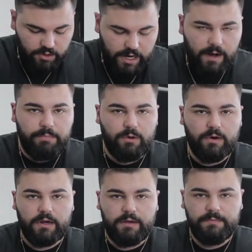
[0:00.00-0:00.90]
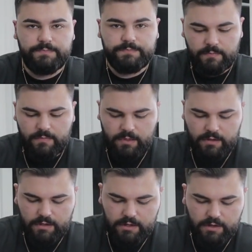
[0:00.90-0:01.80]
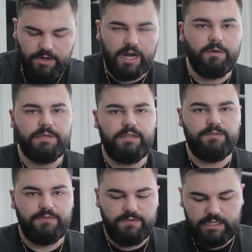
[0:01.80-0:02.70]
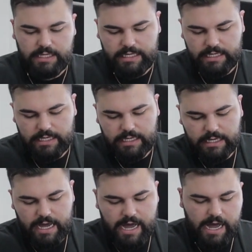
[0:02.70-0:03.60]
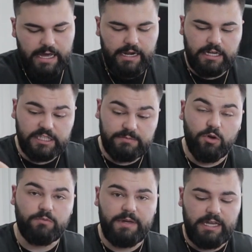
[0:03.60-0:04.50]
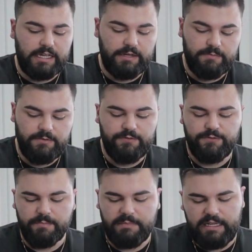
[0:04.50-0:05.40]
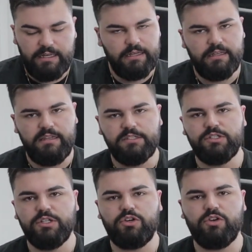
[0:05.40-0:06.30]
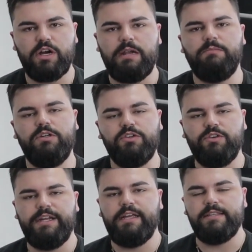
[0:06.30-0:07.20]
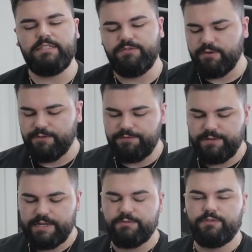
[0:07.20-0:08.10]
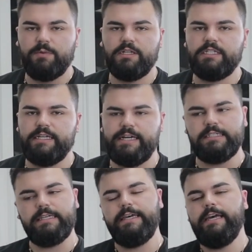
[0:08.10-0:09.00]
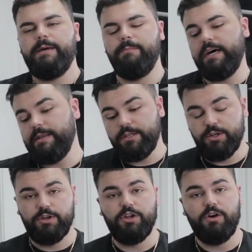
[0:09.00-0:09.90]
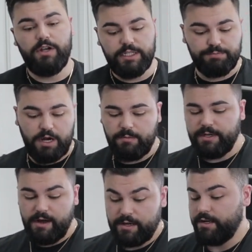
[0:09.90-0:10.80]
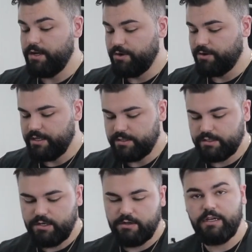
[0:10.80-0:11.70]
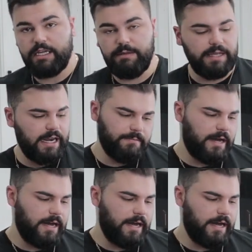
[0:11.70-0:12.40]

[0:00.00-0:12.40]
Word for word: ground pork, ground beef, and a smoked bacon. For me, these are incredible ingredients for a flavorful bolognese. But your nona's probably not gonna agree, so keep that in